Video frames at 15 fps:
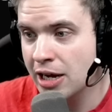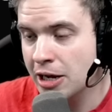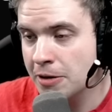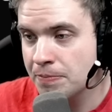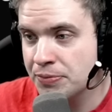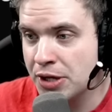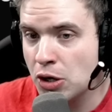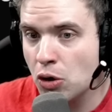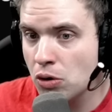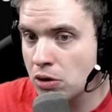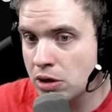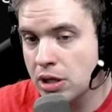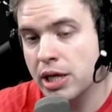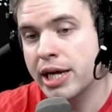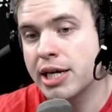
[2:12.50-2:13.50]
they
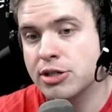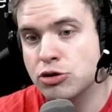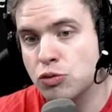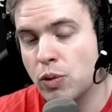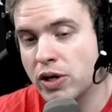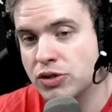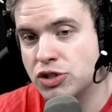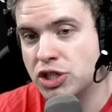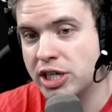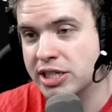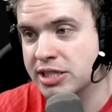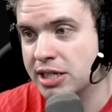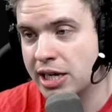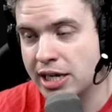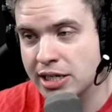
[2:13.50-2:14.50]
all link to one
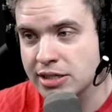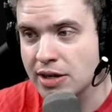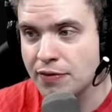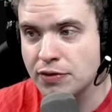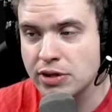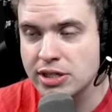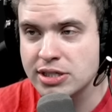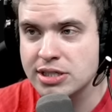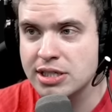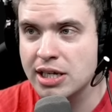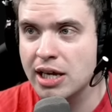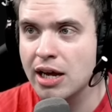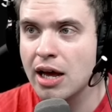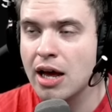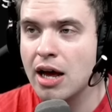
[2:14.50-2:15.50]
chest, and I can definitely
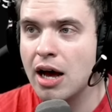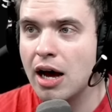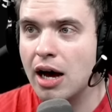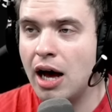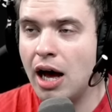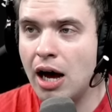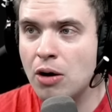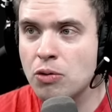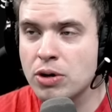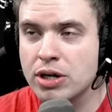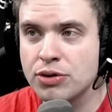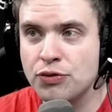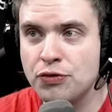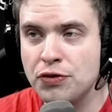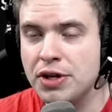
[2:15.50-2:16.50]
see how
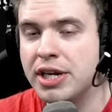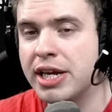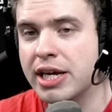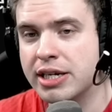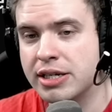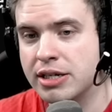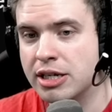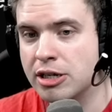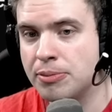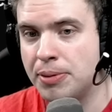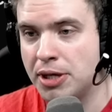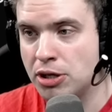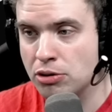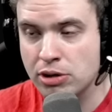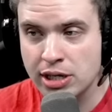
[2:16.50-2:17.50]
convenient it can be.
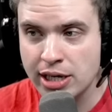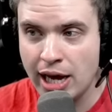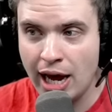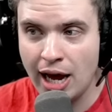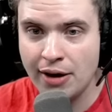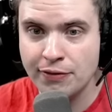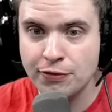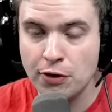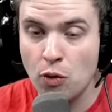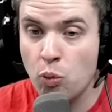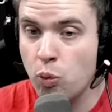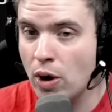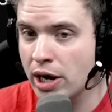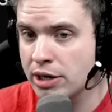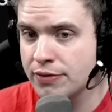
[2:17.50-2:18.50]
You can have
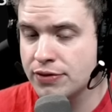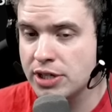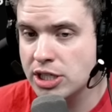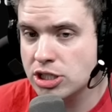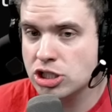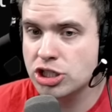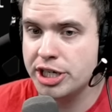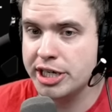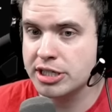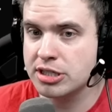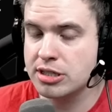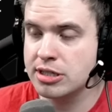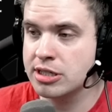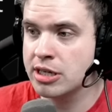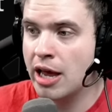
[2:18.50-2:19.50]
one of these
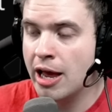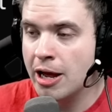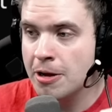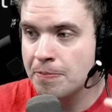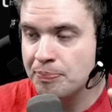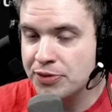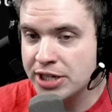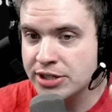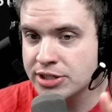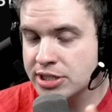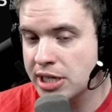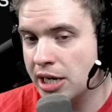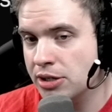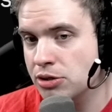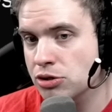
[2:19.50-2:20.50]
chests
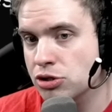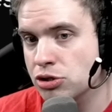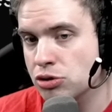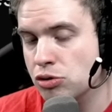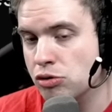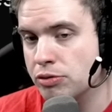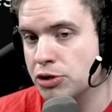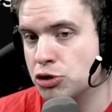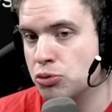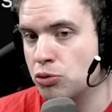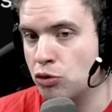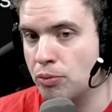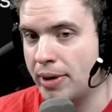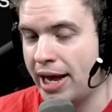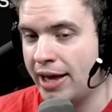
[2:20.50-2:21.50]
inside your storage
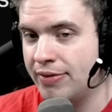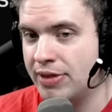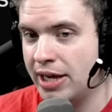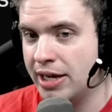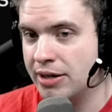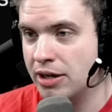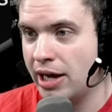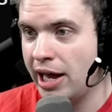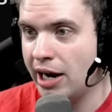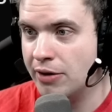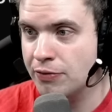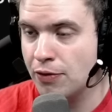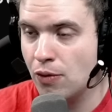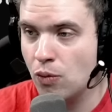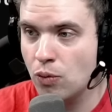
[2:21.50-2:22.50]
room, and then
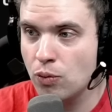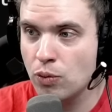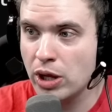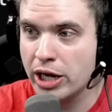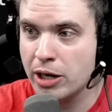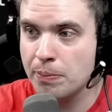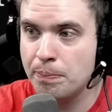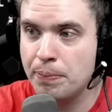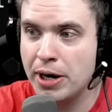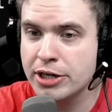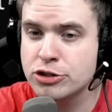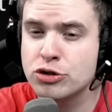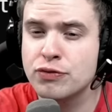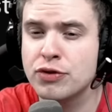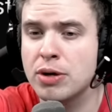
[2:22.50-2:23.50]
have like a
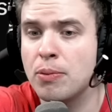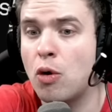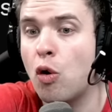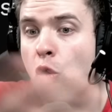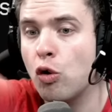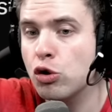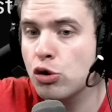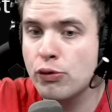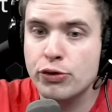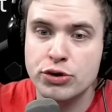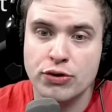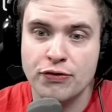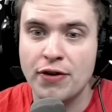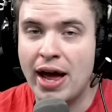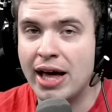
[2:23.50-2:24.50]
bunch of them all over
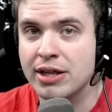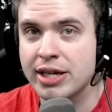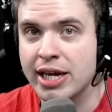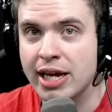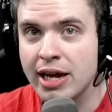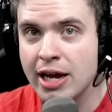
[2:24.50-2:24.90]
the valley.